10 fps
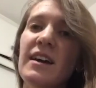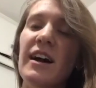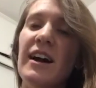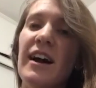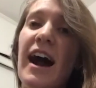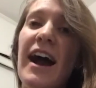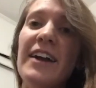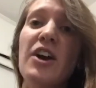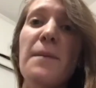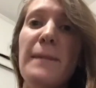uh,
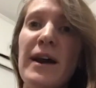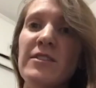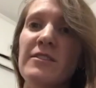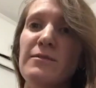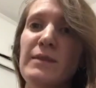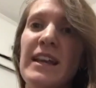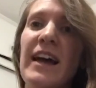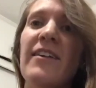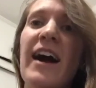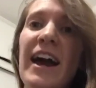higher amounts of meat
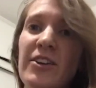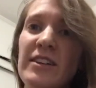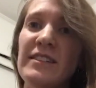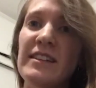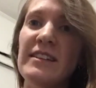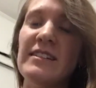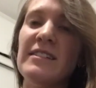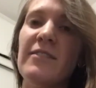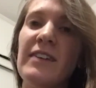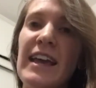have higher
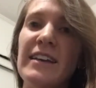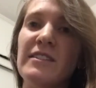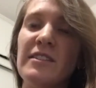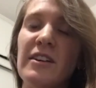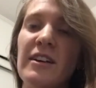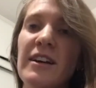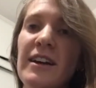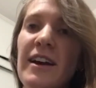incidences of cancer.